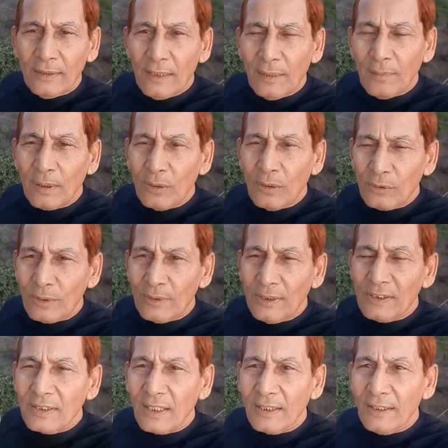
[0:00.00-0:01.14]
They were also
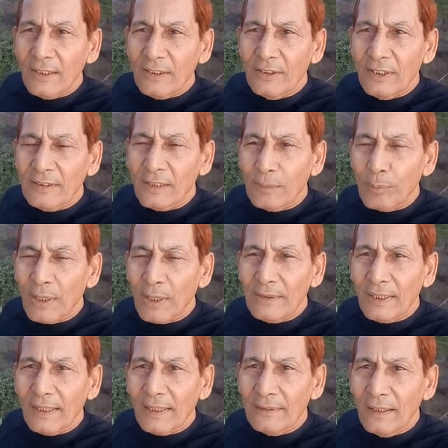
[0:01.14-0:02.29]
discouraged,
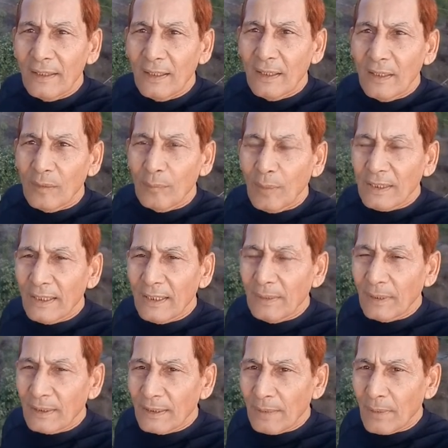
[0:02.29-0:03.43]
disappointed, but they
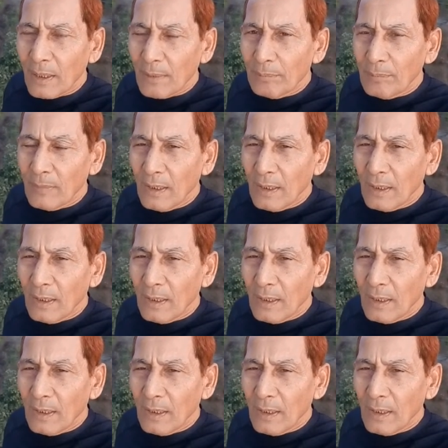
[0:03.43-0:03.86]
never give up.